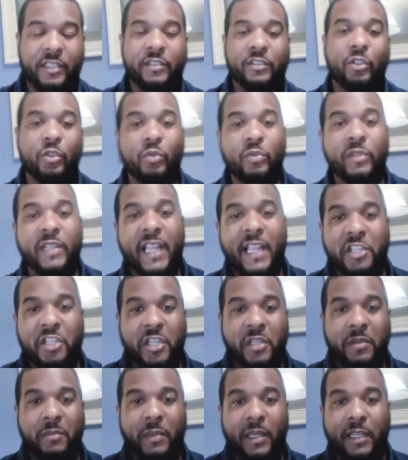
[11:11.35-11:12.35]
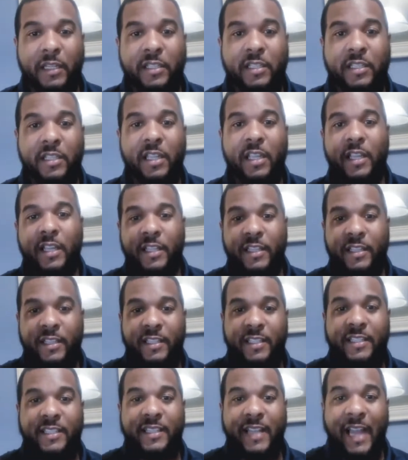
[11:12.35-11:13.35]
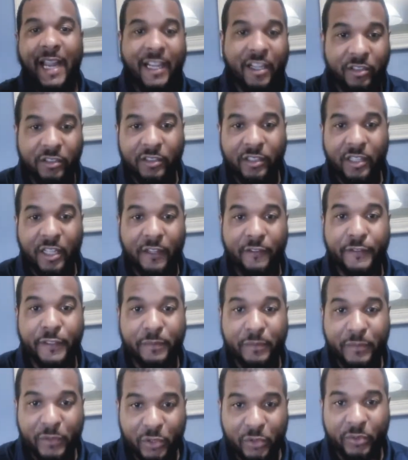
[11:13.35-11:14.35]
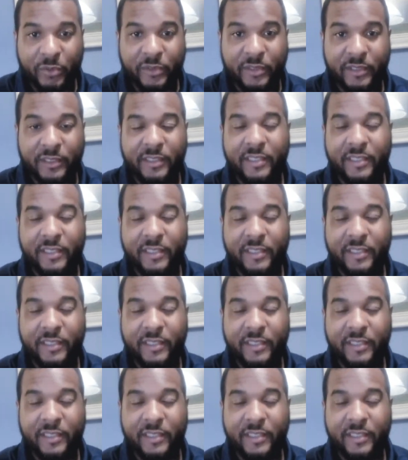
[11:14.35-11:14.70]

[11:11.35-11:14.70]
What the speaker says: Lunation means the cycle of the moon.